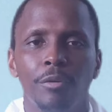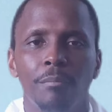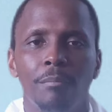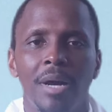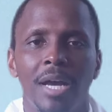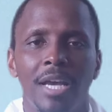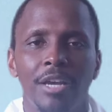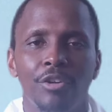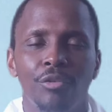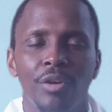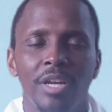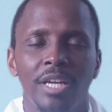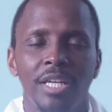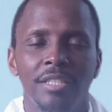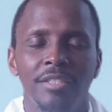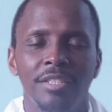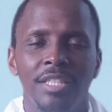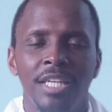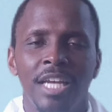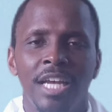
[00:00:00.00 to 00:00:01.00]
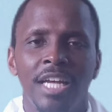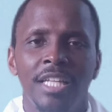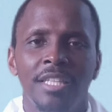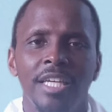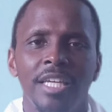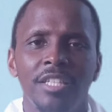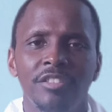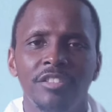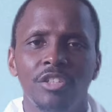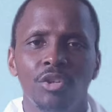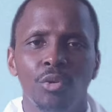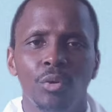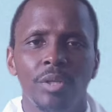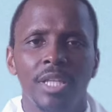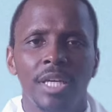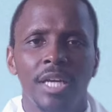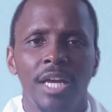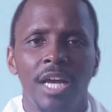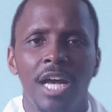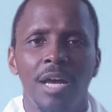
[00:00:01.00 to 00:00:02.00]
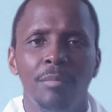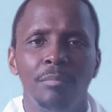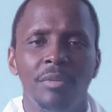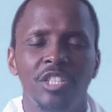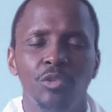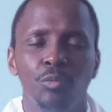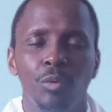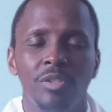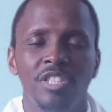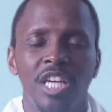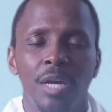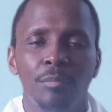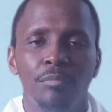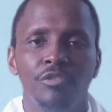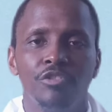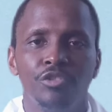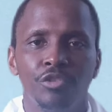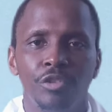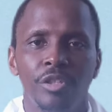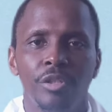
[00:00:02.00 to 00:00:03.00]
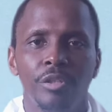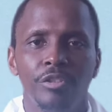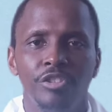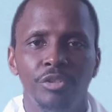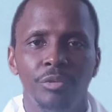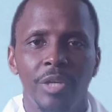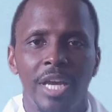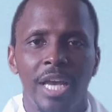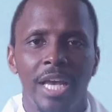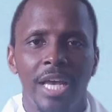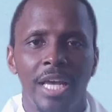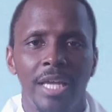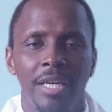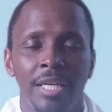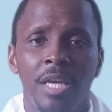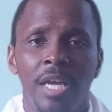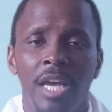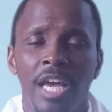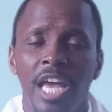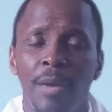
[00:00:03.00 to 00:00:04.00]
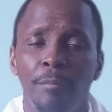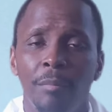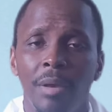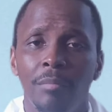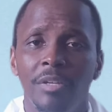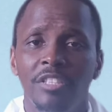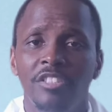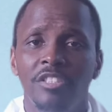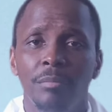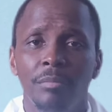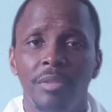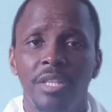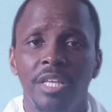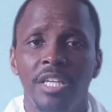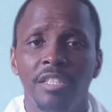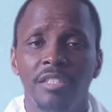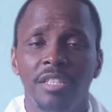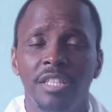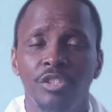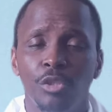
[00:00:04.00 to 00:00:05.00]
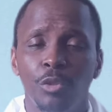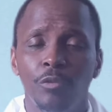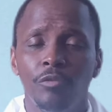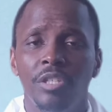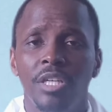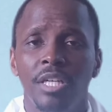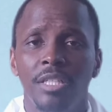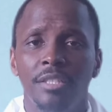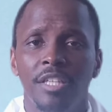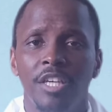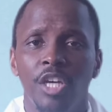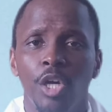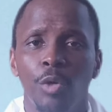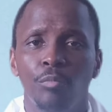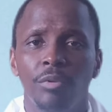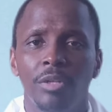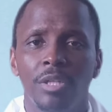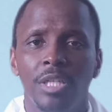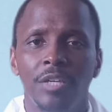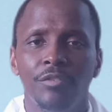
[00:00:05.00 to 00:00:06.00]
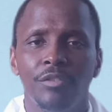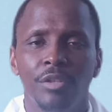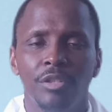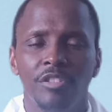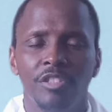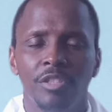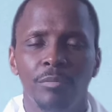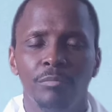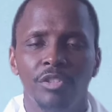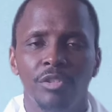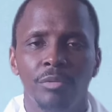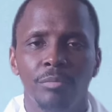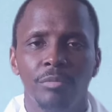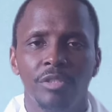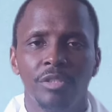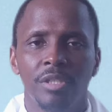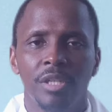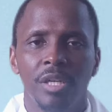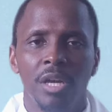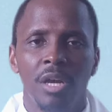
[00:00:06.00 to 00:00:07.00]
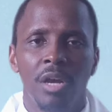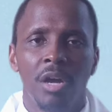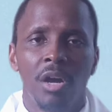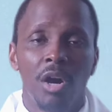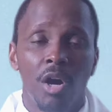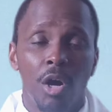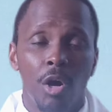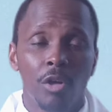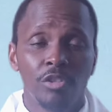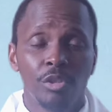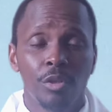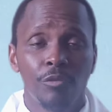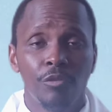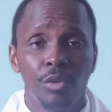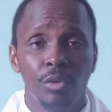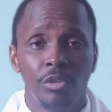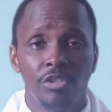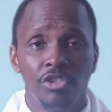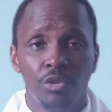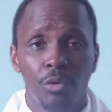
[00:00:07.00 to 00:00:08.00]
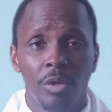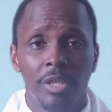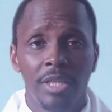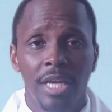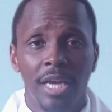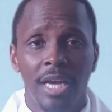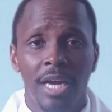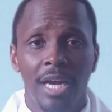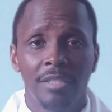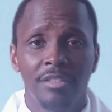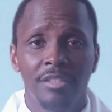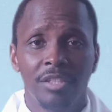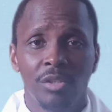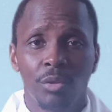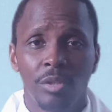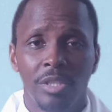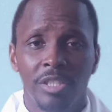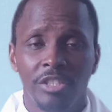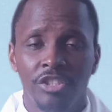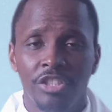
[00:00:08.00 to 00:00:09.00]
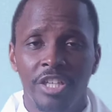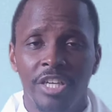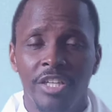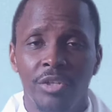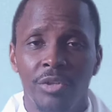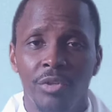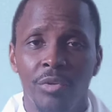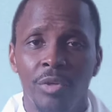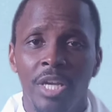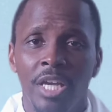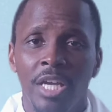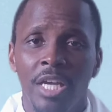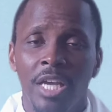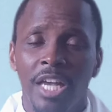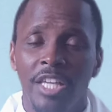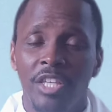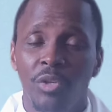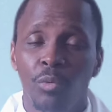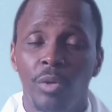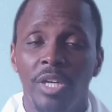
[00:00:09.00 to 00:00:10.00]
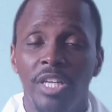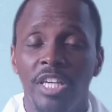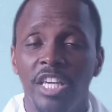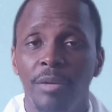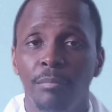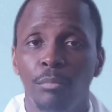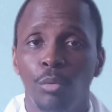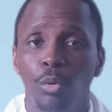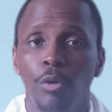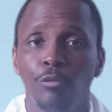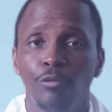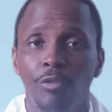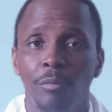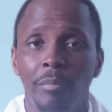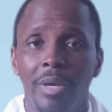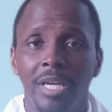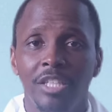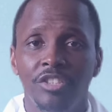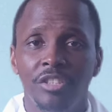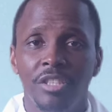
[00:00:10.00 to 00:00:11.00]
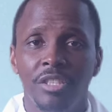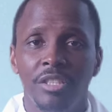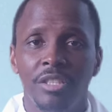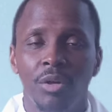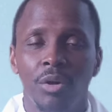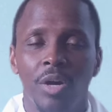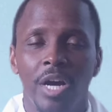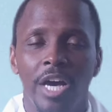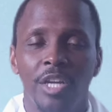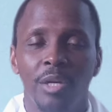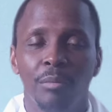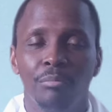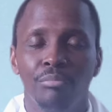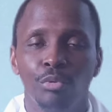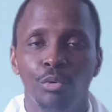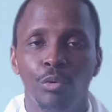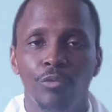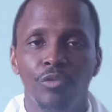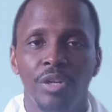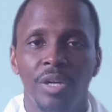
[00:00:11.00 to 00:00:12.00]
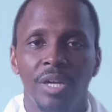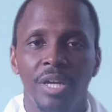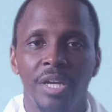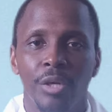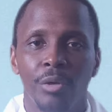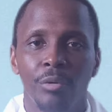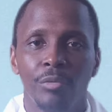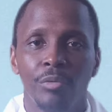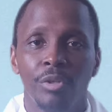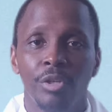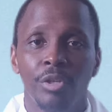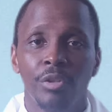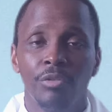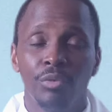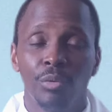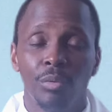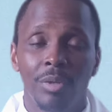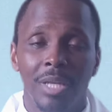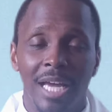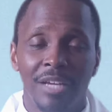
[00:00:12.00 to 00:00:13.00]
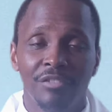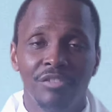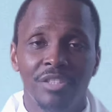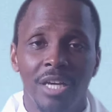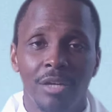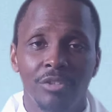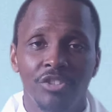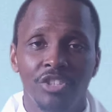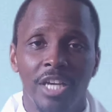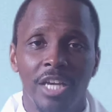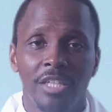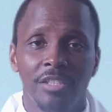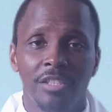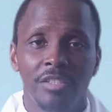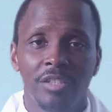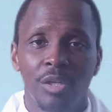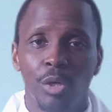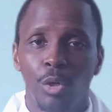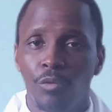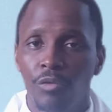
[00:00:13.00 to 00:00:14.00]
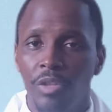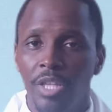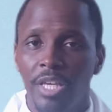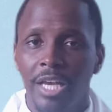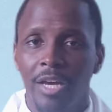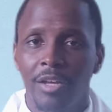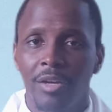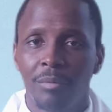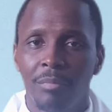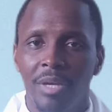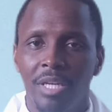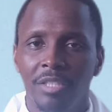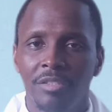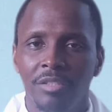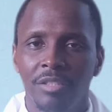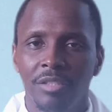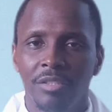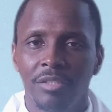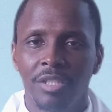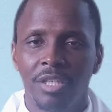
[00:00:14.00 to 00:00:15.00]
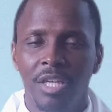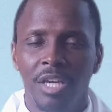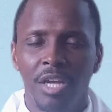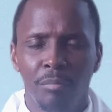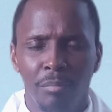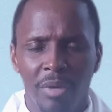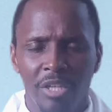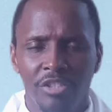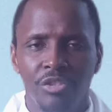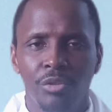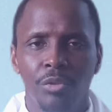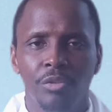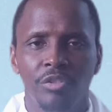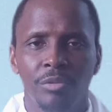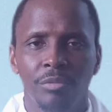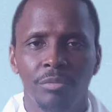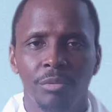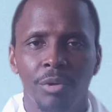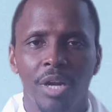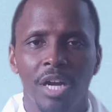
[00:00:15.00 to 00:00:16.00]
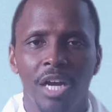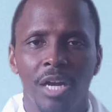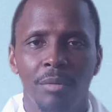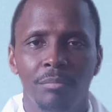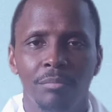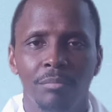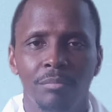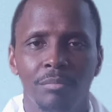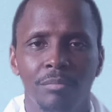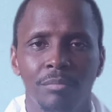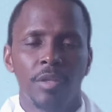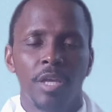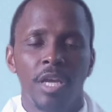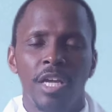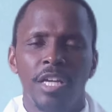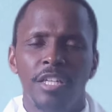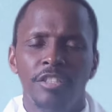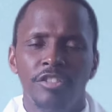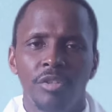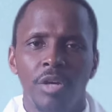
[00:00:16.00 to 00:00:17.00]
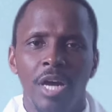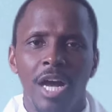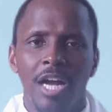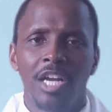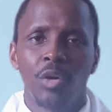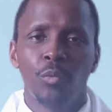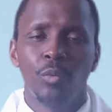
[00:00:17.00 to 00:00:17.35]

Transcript: migraines, let us know in the comments what type of triggers you had and maybe some things that you've done to help relieve your symptoms. Also, if you're enjoying the content on this channel and you want to get more information on how to improve your health through lifestyle changes and over-the-counter medicines, make sure you subscribe. So how can